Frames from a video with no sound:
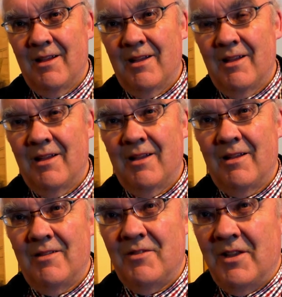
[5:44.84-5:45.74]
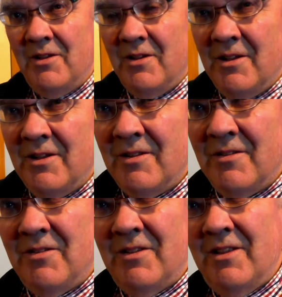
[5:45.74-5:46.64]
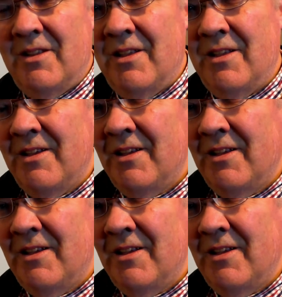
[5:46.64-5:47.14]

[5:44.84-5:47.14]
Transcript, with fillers: System? The, are you aware of it?